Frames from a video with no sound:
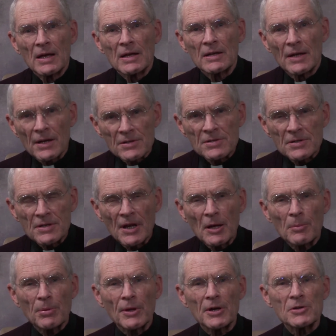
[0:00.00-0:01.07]
doesn't
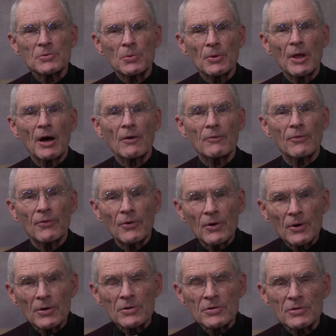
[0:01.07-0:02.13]
take place without
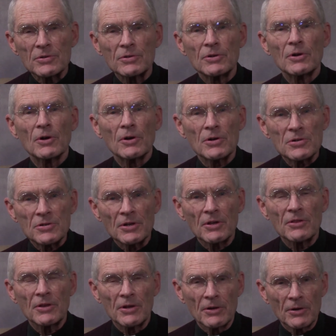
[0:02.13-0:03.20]
first
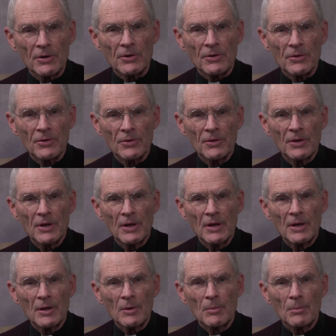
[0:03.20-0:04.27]
nourishing the earth,
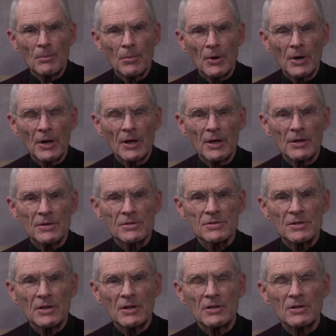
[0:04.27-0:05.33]
bringing
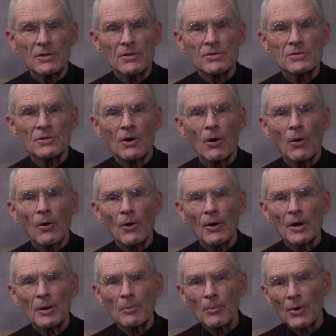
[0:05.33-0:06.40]
seed to the sower
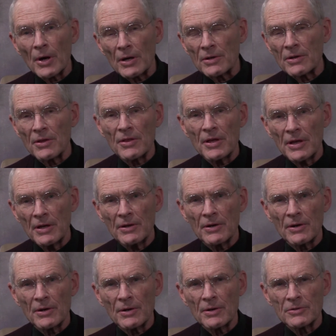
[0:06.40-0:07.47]
and bread to the
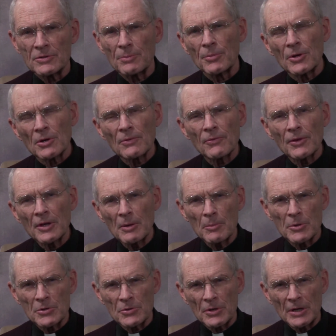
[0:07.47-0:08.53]
eater. It's a beautiful
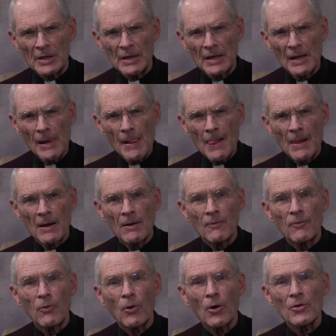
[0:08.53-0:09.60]
imagery
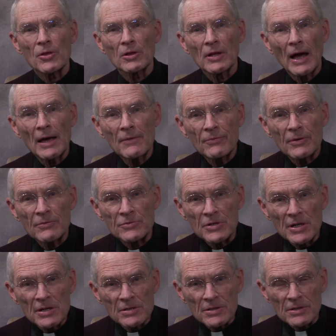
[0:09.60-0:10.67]
for the life of
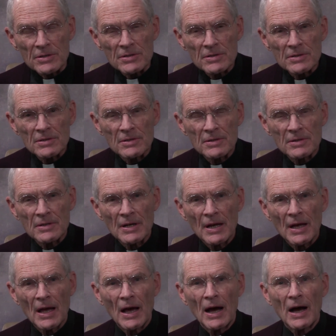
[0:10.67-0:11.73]
Jesus,
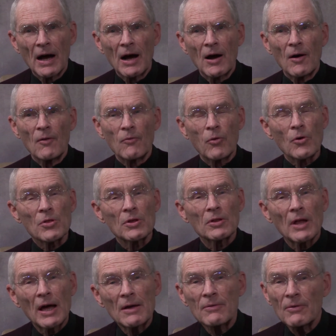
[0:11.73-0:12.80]
for the
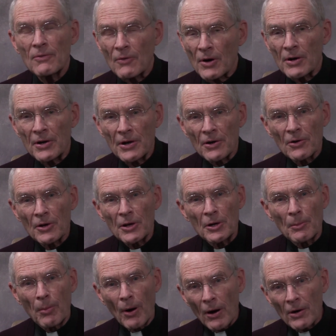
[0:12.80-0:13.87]
life of our dearly
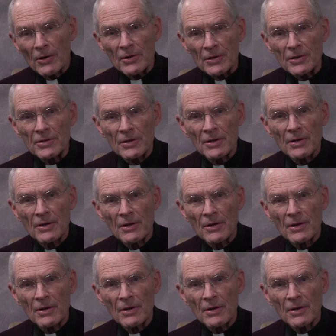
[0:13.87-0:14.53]
departed,